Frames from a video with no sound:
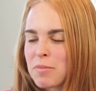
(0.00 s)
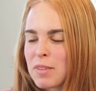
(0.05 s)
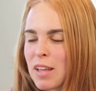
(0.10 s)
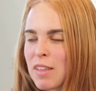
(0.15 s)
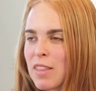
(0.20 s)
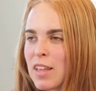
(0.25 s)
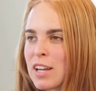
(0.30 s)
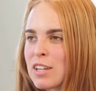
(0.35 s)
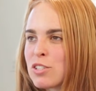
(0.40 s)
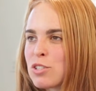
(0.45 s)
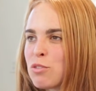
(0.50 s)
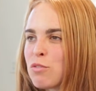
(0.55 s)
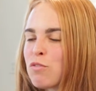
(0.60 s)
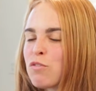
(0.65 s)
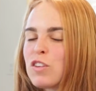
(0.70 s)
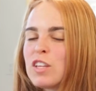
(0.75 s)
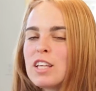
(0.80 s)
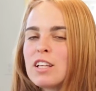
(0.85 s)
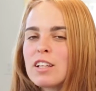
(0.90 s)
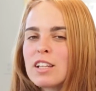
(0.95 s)
And that as you
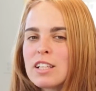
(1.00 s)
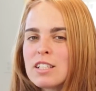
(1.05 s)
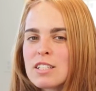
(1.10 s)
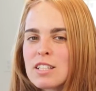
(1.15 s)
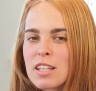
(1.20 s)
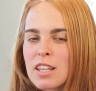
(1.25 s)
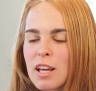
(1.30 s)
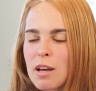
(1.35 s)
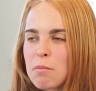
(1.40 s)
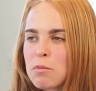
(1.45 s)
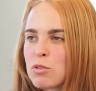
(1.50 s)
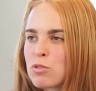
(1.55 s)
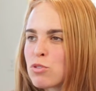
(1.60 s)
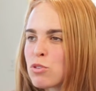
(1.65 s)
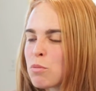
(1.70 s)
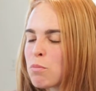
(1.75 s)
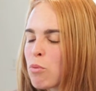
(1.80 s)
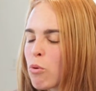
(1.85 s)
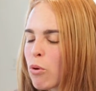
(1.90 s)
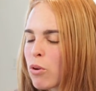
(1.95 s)
feel into them, you
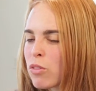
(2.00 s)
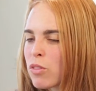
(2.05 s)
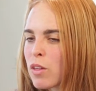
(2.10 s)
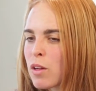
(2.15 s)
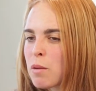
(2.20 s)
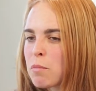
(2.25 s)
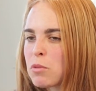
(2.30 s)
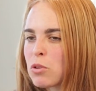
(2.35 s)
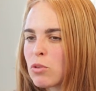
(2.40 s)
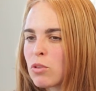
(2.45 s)
support them, you